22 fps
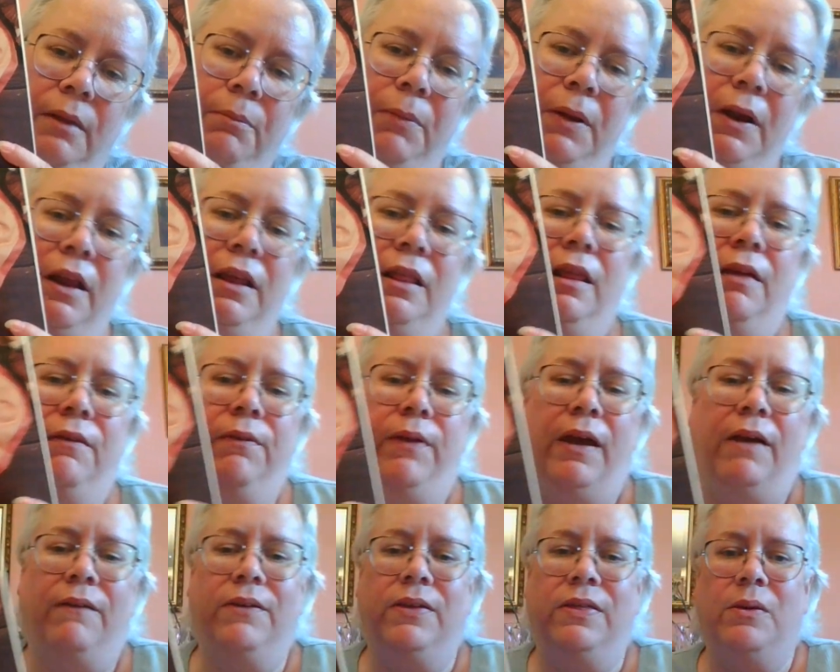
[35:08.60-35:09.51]
but I love
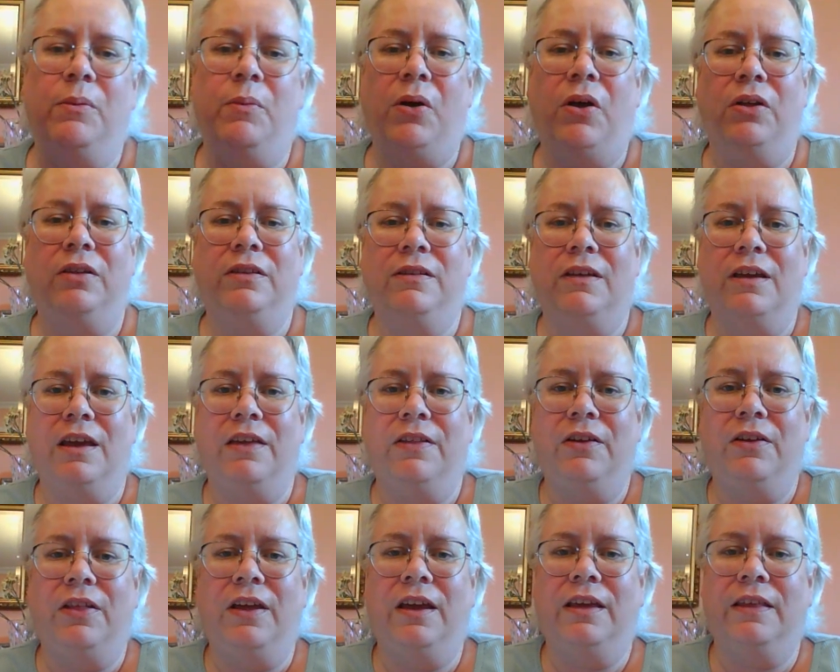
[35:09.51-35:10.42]
having them all
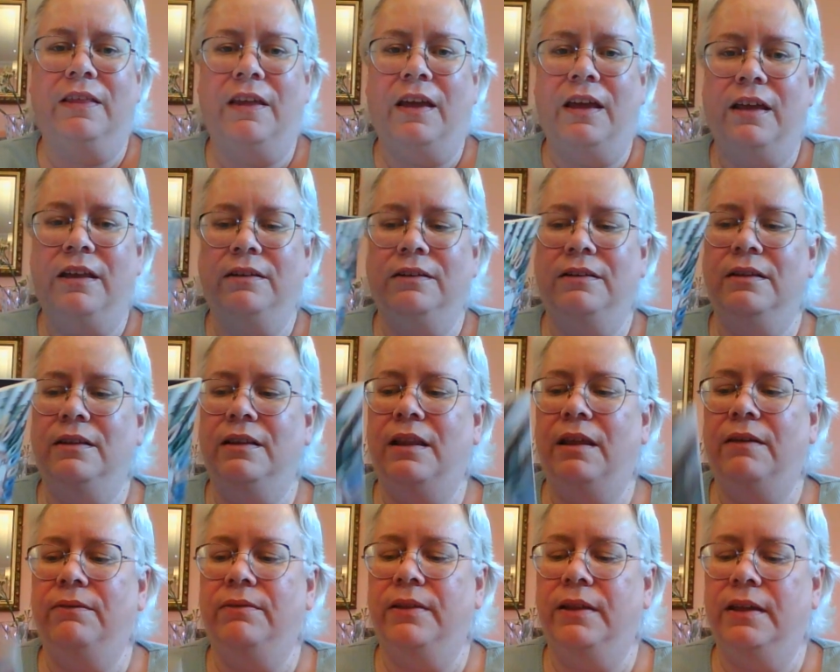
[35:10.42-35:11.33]
together like that.
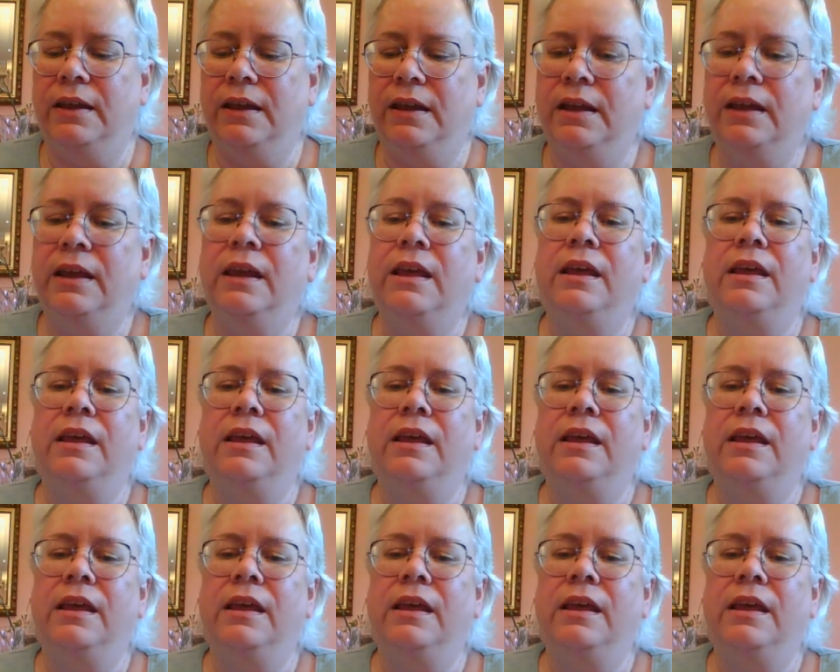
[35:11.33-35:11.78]
Lovely.